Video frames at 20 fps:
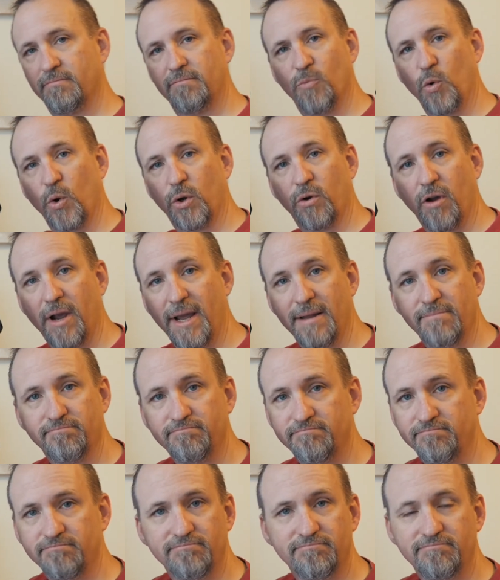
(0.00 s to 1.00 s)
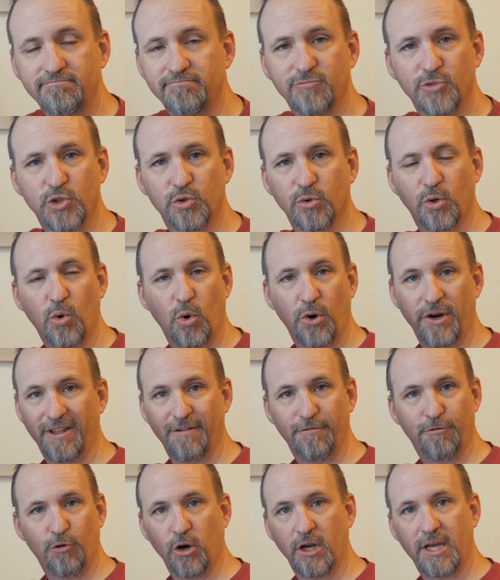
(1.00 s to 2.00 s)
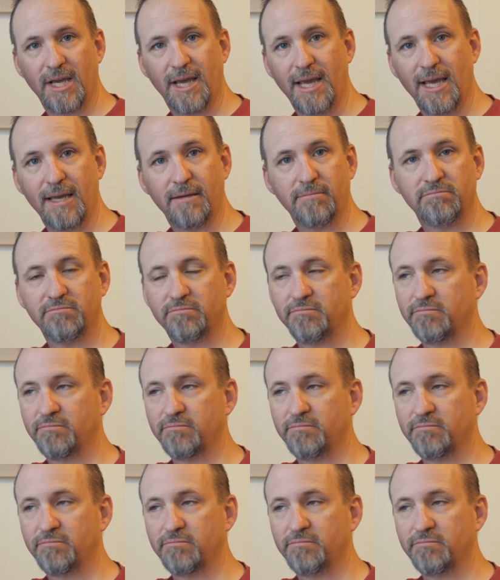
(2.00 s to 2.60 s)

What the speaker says: Worked great. Was recording in 4K.